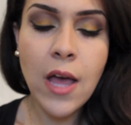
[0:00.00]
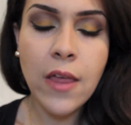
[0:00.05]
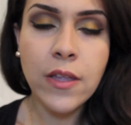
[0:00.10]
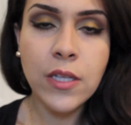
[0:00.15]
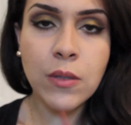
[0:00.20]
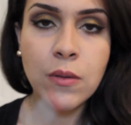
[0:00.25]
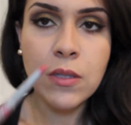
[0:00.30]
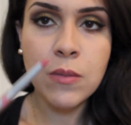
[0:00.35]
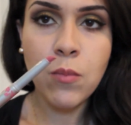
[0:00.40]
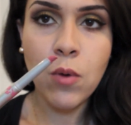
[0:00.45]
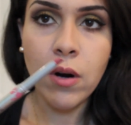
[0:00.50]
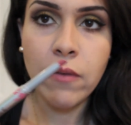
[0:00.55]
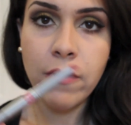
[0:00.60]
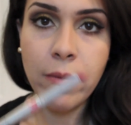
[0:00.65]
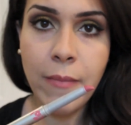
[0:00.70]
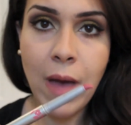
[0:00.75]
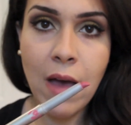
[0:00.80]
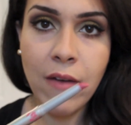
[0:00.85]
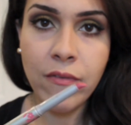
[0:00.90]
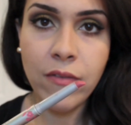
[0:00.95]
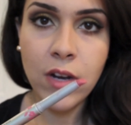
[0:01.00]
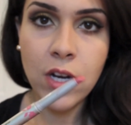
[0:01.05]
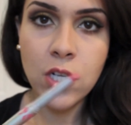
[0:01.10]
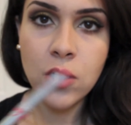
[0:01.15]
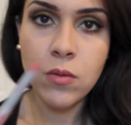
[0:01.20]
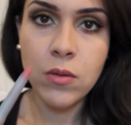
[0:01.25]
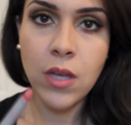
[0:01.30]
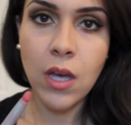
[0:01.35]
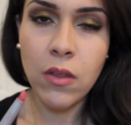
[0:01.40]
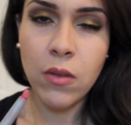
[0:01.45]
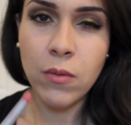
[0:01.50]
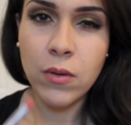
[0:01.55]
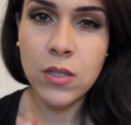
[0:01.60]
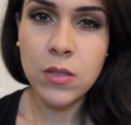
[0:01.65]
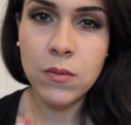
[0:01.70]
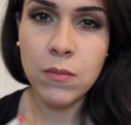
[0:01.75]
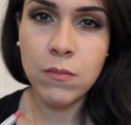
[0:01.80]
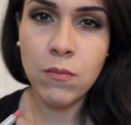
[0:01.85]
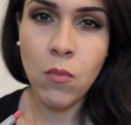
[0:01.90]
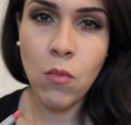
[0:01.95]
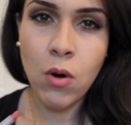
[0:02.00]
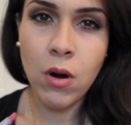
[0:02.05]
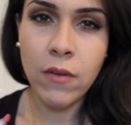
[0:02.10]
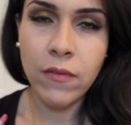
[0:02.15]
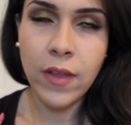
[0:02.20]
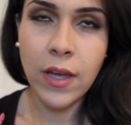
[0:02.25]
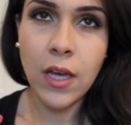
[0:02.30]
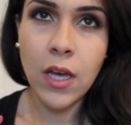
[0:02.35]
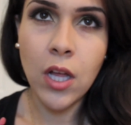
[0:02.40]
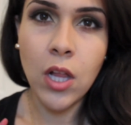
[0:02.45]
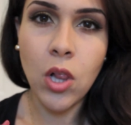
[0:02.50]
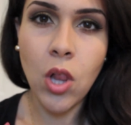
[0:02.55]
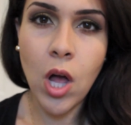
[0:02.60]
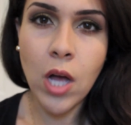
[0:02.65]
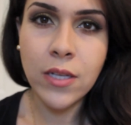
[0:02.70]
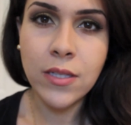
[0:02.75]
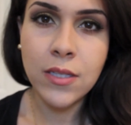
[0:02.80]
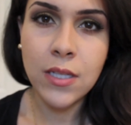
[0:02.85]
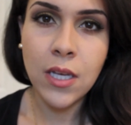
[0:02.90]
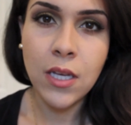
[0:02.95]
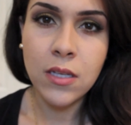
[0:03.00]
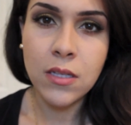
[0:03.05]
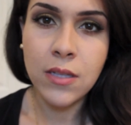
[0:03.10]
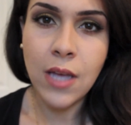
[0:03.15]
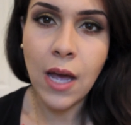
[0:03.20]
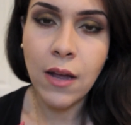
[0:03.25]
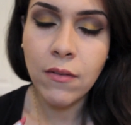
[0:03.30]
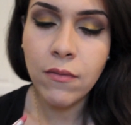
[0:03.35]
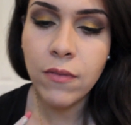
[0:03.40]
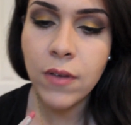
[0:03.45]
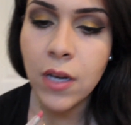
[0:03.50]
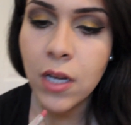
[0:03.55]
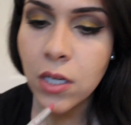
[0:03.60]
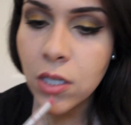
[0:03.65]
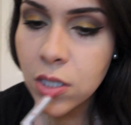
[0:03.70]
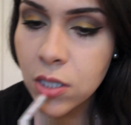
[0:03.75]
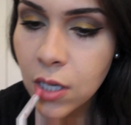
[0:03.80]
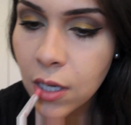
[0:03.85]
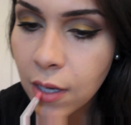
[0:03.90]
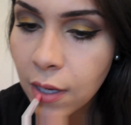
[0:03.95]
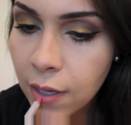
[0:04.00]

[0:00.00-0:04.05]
This one's more of a matte finish, where the other one's more of like a glossy satin finish.